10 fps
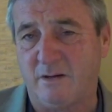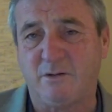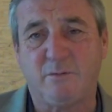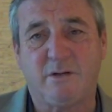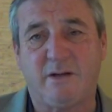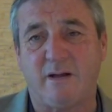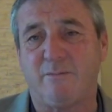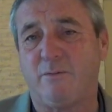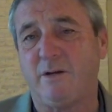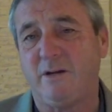To win
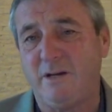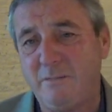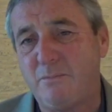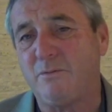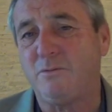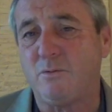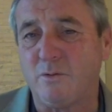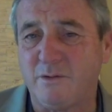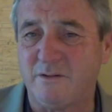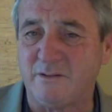California, you need both
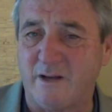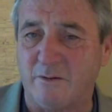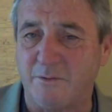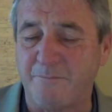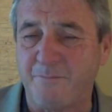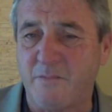north and south.